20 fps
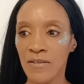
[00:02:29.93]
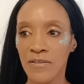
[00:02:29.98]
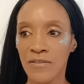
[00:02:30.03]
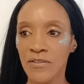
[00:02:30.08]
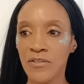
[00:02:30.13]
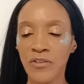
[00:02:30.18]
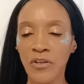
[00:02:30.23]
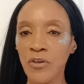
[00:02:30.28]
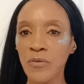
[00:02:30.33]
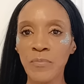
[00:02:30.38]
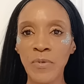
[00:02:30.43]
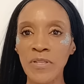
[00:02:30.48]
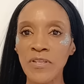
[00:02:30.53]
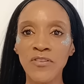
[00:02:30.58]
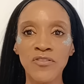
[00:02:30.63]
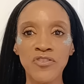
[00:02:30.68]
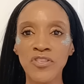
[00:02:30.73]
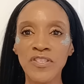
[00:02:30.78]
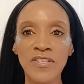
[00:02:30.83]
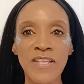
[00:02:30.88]
you know, but you're
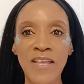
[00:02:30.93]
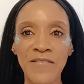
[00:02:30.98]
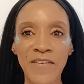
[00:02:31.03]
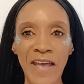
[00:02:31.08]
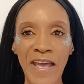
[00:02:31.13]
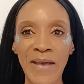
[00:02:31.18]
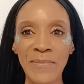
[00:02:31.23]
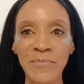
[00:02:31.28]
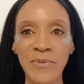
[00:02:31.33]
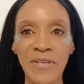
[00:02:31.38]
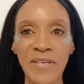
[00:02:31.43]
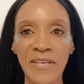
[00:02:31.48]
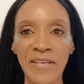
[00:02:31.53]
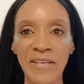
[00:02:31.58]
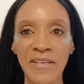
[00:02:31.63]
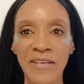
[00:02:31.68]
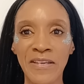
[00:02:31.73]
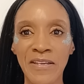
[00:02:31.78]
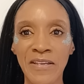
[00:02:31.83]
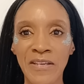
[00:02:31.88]
just never
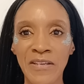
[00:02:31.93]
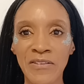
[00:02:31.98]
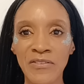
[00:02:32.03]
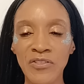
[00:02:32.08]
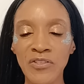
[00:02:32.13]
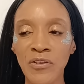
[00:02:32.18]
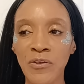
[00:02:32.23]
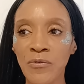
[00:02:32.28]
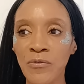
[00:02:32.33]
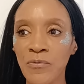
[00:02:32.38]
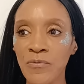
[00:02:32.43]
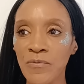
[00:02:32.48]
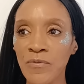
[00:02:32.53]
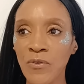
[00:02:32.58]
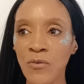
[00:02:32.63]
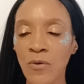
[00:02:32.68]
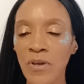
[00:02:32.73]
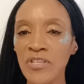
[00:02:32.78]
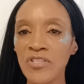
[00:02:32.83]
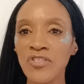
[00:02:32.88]
happy. So the
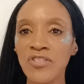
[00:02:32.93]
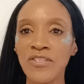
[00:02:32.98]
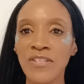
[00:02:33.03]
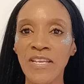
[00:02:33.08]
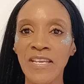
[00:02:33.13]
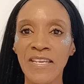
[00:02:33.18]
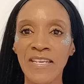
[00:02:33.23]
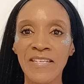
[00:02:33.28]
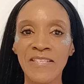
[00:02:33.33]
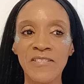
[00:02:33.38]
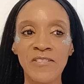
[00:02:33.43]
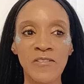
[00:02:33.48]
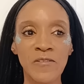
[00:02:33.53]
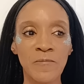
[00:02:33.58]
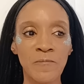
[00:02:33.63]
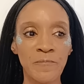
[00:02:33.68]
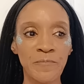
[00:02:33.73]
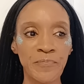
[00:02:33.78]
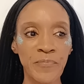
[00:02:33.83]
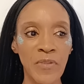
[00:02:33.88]
question is,
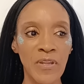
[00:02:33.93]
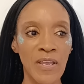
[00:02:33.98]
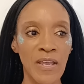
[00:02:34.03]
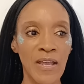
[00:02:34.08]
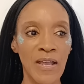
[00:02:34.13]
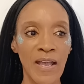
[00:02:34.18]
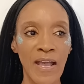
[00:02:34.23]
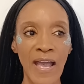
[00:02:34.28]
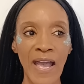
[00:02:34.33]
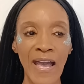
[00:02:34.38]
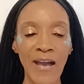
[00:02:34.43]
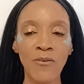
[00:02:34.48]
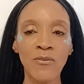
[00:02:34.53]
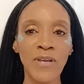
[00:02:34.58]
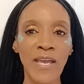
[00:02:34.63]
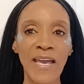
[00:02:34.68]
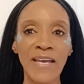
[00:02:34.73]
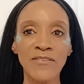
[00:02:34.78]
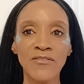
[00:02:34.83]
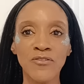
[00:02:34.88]
how
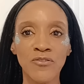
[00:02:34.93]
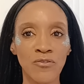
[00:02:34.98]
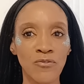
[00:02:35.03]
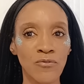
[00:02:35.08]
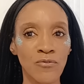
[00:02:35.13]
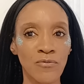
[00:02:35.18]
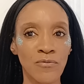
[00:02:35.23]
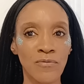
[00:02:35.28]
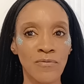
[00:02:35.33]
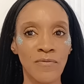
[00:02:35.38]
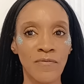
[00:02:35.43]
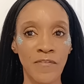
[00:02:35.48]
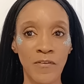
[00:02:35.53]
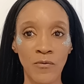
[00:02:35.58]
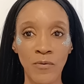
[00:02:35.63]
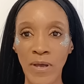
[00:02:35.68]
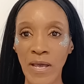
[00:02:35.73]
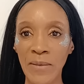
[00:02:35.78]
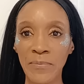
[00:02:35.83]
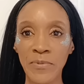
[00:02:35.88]
can you feel
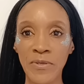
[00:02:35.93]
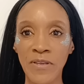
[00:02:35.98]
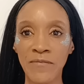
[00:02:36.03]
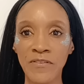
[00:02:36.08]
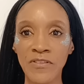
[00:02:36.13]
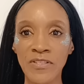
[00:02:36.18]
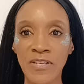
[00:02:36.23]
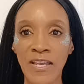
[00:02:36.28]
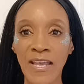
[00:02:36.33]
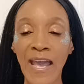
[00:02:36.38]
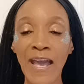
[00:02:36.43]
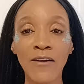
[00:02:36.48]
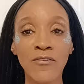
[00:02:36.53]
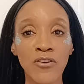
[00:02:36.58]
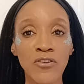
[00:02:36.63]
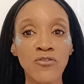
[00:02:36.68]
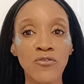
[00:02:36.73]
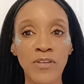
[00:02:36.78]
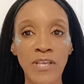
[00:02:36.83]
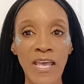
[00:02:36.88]
happy every day? How
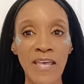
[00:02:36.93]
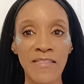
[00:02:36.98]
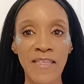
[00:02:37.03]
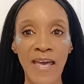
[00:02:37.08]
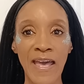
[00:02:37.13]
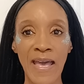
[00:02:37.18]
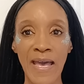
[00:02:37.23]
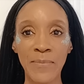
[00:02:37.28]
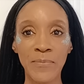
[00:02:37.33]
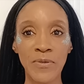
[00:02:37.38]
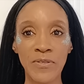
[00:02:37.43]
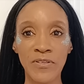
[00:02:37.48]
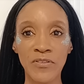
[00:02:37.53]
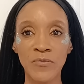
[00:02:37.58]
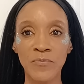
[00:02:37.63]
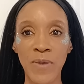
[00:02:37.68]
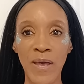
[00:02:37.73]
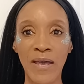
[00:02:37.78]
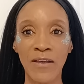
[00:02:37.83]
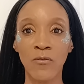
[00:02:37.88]
can you get that happiness
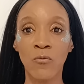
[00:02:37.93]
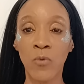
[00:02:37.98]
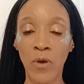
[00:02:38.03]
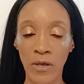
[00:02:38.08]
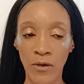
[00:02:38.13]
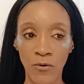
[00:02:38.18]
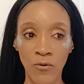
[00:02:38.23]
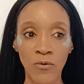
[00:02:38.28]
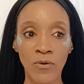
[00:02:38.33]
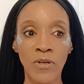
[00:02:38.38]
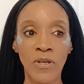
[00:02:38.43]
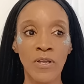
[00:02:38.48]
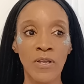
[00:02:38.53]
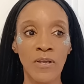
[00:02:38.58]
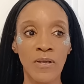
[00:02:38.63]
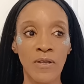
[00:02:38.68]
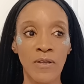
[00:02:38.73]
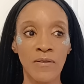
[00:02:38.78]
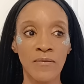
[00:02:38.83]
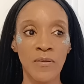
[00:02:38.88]
back? Well,
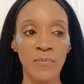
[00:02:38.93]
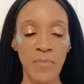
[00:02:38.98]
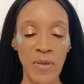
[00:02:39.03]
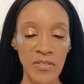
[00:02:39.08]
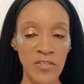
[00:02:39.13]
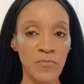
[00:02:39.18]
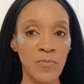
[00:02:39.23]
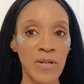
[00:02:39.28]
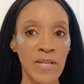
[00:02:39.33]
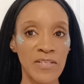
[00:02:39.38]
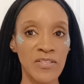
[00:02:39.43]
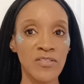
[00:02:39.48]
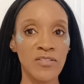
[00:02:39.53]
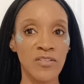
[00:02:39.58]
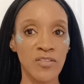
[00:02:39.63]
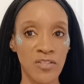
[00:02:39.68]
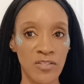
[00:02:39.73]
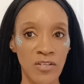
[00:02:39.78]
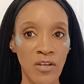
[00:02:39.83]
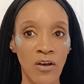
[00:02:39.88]
the best place to
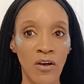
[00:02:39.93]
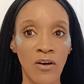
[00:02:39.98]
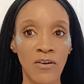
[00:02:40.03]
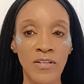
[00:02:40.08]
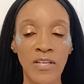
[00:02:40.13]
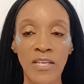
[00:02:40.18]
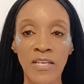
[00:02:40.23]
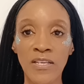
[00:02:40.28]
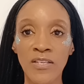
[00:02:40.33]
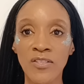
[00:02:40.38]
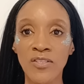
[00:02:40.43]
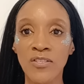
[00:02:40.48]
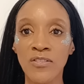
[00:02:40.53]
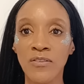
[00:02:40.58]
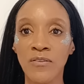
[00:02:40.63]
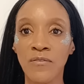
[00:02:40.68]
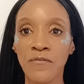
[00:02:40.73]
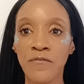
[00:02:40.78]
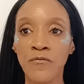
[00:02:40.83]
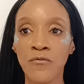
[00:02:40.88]
start is
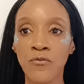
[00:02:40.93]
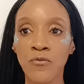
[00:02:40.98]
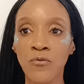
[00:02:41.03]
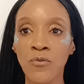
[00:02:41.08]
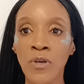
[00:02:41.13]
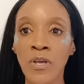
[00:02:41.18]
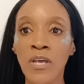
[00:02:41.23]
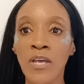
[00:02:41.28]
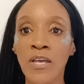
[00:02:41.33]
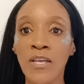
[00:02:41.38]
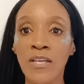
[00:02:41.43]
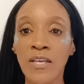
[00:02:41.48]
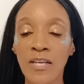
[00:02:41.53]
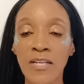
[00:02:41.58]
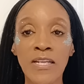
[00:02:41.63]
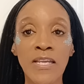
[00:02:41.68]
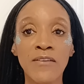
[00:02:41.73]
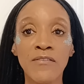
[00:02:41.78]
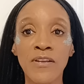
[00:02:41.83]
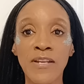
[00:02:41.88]
through
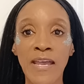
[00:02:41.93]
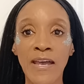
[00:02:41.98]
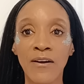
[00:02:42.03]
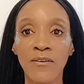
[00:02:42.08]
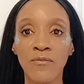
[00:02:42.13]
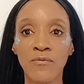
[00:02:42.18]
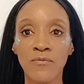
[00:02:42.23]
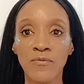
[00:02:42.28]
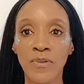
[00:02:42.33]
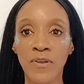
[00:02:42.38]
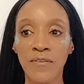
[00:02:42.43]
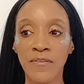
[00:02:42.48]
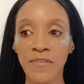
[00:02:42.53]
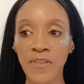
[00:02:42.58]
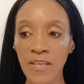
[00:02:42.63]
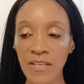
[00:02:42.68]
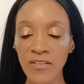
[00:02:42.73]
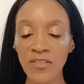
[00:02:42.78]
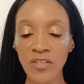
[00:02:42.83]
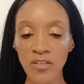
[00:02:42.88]
clearing out
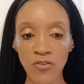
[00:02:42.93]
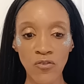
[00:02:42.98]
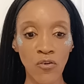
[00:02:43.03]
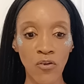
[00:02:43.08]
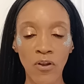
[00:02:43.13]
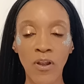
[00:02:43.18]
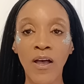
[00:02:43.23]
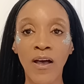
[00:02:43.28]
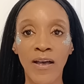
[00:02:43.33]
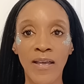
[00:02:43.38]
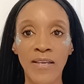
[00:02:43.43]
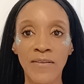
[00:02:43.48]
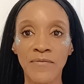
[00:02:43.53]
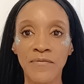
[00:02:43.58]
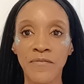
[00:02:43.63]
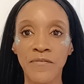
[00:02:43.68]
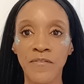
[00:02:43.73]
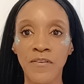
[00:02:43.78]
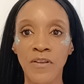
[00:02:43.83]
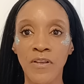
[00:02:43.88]
things in your
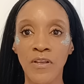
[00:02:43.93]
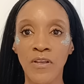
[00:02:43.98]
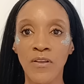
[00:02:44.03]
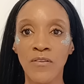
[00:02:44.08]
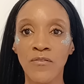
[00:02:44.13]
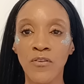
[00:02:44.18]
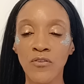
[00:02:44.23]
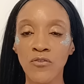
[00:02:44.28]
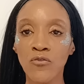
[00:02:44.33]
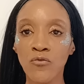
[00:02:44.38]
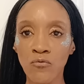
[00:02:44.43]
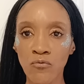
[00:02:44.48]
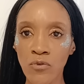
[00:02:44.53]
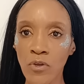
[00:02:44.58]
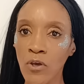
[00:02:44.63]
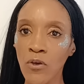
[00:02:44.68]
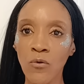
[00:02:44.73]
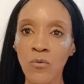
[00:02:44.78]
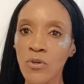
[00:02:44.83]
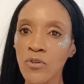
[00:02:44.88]
life that you
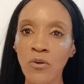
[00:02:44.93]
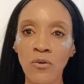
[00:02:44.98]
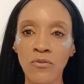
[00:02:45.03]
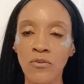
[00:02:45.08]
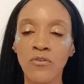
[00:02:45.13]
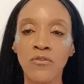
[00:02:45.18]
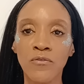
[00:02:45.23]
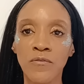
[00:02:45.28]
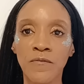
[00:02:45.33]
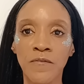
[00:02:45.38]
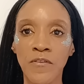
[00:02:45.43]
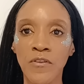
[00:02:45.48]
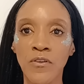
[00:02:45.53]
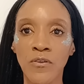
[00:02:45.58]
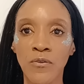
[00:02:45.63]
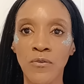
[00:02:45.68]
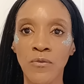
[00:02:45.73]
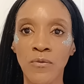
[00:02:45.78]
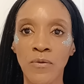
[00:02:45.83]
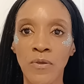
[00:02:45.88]
know are not good for
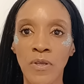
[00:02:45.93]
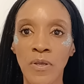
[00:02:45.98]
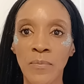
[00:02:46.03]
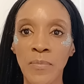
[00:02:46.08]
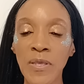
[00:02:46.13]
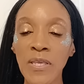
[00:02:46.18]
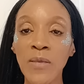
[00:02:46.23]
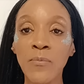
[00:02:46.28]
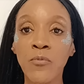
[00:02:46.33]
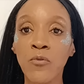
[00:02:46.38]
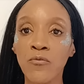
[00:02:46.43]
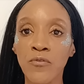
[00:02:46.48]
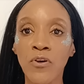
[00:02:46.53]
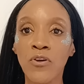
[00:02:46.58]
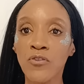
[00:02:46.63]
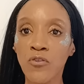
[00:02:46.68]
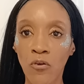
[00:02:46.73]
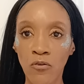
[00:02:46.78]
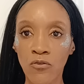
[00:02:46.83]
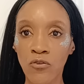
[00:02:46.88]
you, people that are
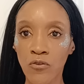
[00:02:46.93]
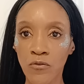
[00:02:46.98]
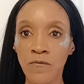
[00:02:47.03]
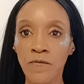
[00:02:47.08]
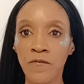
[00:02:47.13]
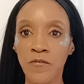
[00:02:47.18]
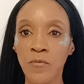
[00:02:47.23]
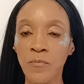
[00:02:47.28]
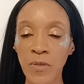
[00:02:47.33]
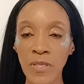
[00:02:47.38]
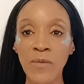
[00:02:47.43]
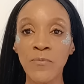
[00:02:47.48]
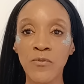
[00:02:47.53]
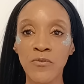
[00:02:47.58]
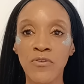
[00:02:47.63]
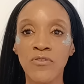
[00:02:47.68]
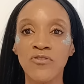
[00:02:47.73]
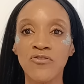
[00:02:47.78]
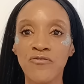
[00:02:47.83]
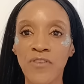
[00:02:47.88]
not good for you, people
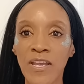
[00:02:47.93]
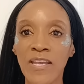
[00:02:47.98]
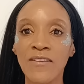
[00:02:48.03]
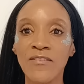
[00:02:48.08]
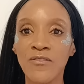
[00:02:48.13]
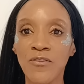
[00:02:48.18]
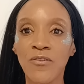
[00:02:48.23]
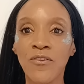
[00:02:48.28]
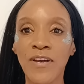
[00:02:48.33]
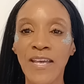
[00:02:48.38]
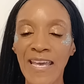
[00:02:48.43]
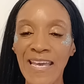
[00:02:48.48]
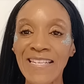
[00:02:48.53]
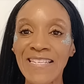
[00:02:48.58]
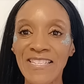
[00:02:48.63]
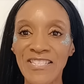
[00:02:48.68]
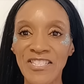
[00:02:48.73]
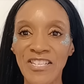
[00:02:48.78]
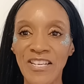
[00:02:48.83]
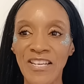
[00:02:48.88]
that drain your
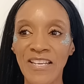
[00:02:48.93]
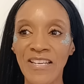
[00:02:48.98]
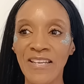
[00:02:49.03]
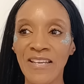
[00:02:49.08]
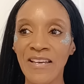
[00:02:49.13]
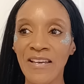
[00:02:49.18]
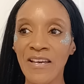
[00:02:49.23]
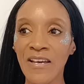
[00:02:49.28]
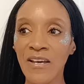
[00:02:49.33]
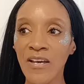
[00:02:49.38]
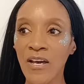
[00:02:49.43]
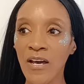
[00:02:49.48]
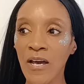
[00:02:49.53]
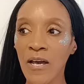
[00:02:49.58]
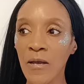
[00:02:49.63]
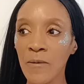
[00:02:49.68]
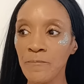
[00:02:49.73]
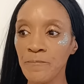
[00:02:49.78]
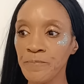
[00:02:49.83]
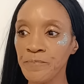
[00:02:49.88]
energy,
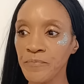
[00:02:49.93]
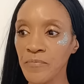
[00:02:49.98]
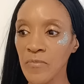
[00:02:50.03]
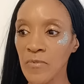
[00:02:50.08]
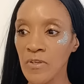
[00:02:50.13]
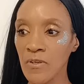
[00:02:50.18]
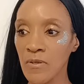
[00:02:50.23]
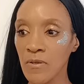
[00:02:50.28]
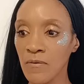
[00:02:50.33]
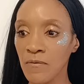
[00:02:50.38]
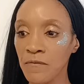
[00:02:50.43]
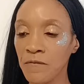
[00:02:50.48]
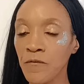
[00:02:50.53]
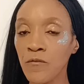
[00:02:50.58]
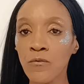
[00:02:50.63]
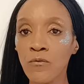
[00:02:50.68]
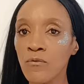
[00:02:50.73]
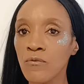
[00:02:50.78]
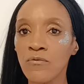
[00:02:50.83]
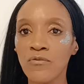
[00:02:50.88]

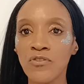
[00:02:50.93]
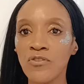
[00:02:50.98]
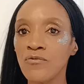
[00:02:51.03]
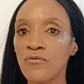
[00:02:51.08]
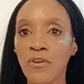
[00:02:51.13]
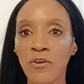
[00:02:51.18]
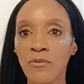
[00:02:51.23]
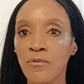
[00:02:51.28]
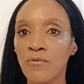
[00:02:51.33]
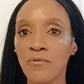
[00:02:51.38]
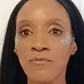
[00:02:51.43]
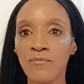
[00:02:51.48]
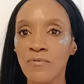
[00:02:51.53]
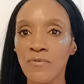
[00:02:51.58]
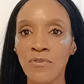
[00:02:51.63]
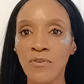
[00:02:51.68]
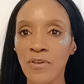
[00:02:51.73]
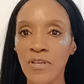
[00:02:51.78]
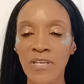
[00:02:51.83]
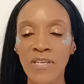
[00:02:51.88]
foods, you know,
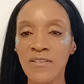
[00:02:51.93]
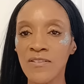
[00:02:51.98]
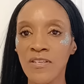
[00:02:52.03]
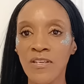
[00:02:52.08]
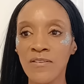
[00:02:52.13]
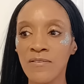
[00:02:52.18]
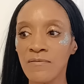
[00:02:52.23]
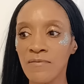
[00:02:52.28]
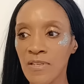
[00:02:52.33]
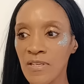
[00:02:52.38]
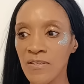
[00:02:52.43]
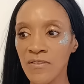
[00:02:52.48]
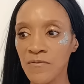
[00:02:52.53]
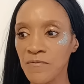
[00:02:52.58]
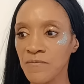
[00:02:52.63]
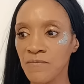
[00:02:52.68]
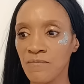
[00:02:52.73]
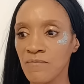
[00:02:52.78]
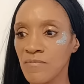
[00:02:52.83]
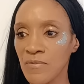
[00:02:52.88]
you're eating these
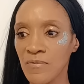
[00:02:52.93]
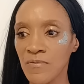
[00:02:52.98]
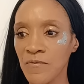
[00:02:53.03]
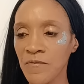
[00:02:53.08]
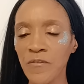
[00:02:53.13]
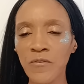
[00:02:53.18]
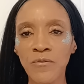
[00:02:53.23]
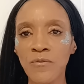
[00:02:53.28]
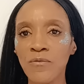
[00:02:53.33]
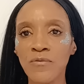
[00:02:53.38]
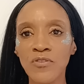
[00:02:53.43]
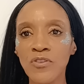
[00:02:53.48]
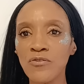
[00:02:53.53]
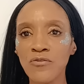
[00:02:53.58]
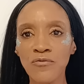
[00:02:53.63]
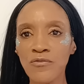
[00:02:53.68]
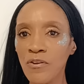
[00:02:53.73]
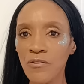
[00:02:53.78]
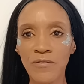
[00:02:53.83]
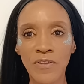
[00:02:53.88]
foods and you
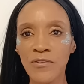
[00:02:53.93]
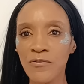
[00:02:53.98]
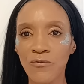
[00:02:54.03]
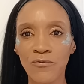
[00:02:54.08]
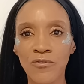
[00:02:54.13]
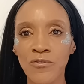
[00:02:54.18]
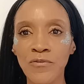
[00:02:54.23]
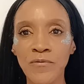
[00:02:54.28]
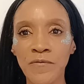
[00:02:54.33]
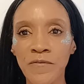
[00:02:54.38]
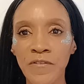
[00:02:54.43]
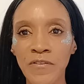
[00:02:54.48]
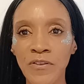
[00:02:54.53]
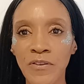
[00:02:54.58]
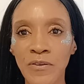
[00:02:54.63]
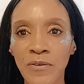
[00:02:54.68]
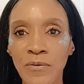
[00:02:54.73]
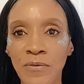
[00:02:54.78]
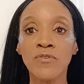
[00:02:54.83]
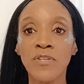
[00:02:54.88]
know they're not good for
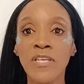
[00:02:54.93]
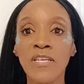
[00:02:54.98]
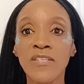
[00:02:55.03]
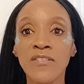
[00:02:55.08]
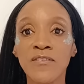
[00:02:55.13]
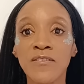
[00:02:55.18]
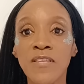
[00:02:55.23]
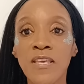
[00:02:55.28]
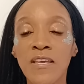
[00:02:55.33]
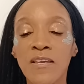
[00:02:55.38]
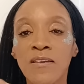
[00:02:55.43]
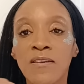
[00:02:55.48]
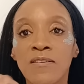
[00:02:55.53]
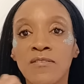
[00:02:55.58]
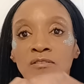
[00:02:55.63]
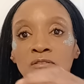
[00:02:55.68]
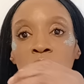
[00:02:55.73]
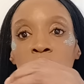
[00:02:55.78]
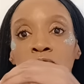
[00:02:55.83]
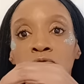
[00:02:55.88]
you. All these
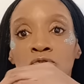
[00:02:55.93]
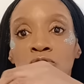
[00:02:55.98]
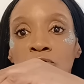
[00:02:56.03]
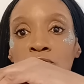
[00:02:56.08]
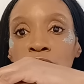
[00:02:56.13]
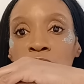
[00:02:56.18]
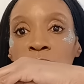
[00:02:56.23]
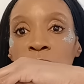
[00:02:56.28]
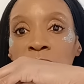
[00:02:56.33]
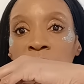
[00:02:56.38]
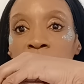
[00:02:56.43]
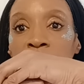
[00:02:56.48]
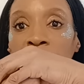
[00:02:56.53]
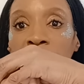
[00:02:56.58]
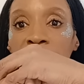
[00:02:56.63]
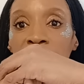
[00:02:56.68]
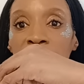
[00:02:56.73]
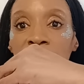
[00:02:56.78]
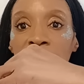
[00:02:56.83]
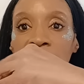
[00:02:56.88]
things cause you to be
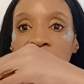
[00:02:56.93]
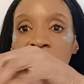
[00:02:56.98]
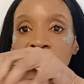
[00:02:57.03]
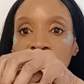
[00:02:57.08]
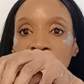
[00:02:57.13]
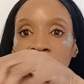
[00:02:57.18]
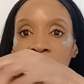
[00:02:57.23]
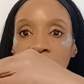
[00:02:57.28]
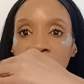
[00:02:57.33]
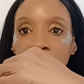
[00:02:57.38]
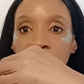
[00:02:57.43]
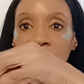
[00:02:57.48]
like this.